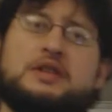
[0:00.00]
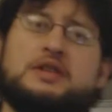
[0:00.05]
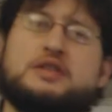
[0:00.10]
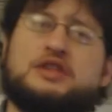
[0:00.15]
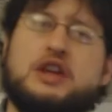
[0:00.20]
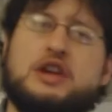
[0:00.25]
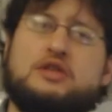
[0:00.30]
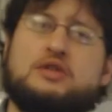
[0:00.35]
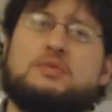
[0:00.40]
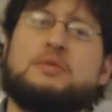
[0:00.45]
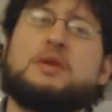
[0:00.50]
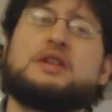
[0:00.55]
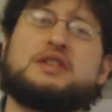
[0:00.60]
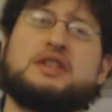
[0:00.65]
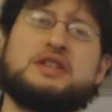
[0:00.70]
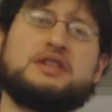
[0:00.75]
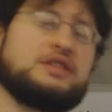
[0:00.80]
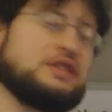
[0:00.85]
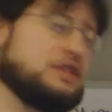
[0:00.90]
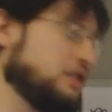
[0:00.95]
in general much
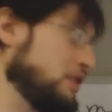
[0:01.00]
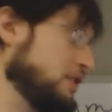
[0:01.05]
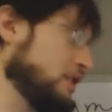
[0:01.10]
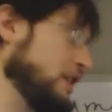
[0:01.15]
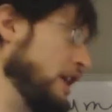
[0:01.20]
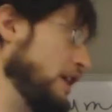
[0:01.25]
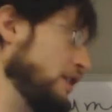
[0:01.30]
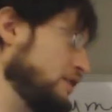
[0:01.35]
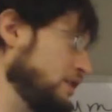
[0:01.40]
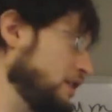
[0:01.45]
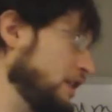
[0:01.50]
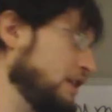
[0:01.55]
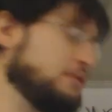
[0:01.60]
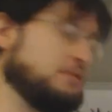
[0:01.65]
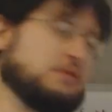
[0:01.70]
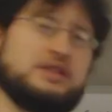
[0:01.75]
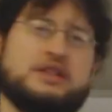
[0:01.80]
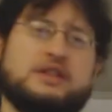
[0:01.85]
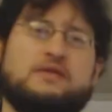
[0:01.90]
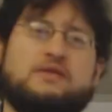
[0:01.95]
easier to calculate. We
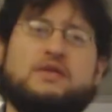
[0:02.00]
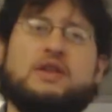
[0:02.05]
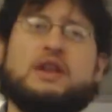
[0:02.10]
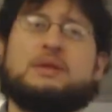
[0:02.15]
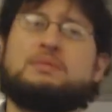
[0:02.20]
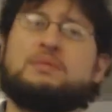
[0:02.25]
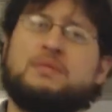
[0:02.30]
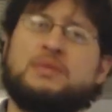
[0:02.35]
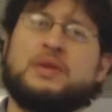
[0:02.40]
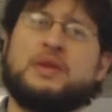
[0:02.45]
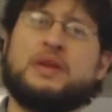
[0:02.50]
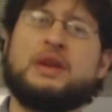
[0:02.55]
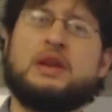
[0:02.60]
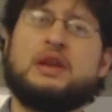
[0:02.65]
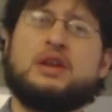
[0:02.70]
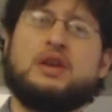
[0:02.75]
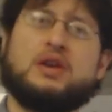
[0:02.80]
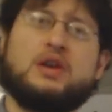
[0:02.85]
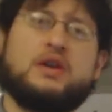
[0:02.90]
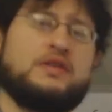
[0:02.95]
just flip
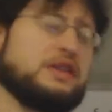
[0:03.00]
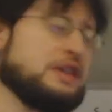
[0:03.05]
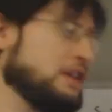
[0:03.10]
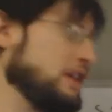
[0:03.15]
over the